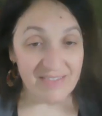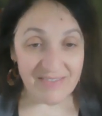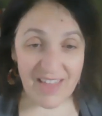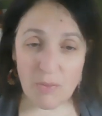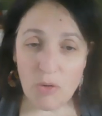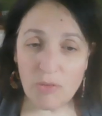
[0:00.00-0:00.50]

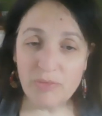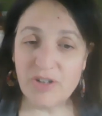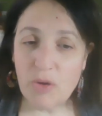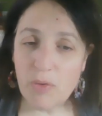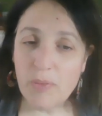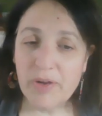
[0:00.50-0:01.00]
No
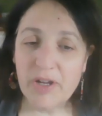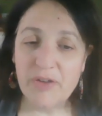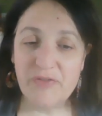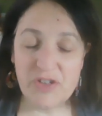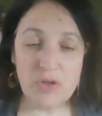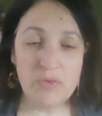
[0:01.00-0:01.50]
one will
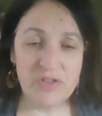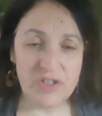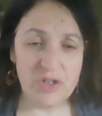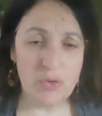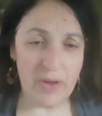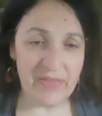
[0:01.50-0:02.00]
confuse
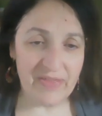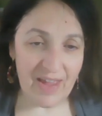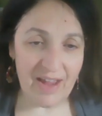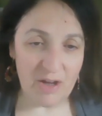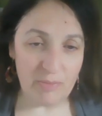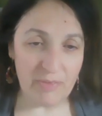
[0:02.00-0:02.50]
you with
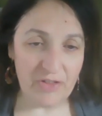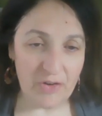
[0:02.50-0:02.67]
them.